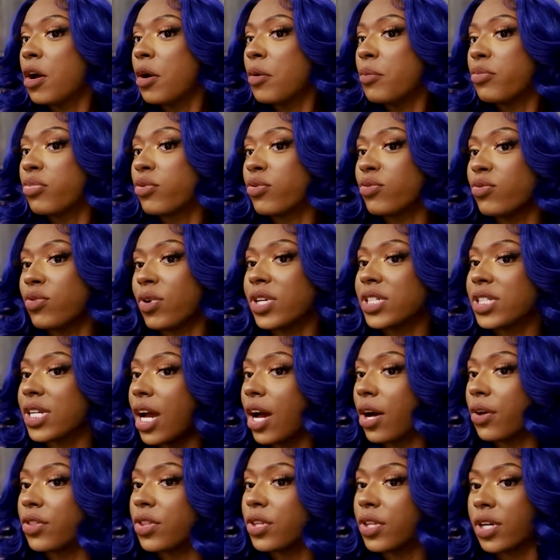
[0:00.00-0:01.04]
brush
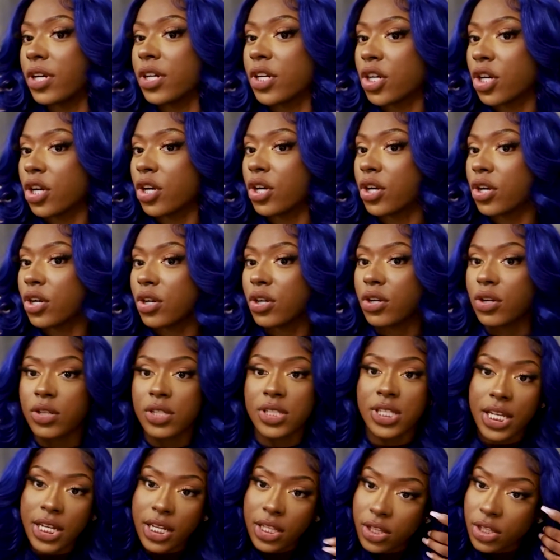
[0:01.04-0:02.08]
out the curls,
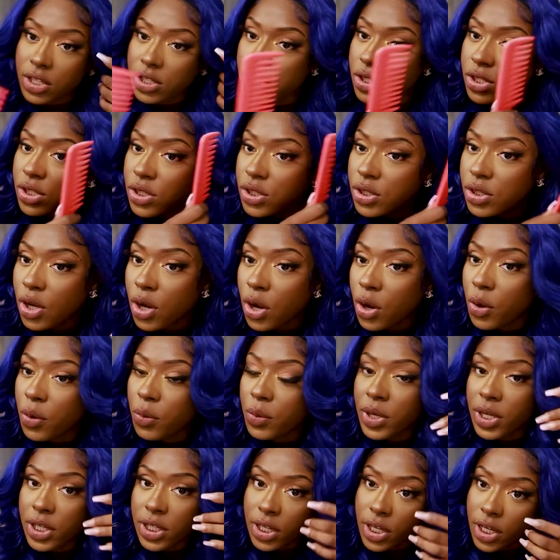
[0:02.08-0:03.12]
and it looks
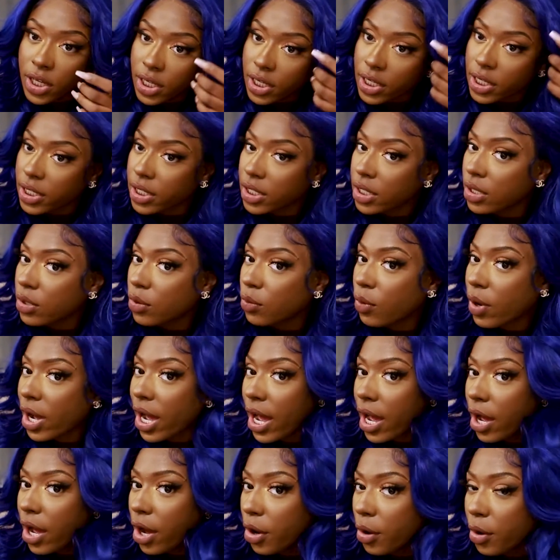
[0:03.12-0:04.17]
so good.
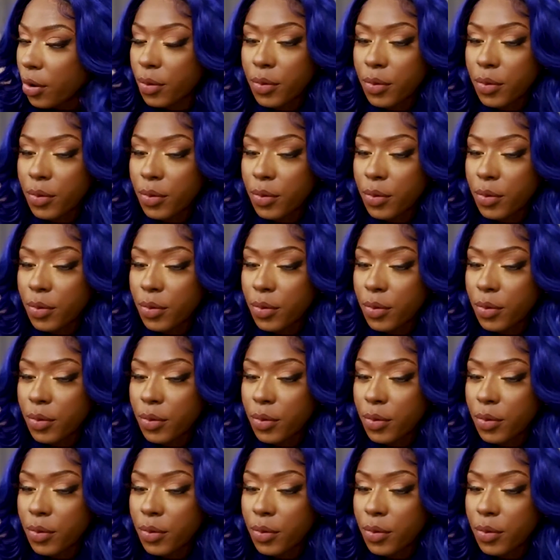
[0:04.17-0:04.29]
Wow.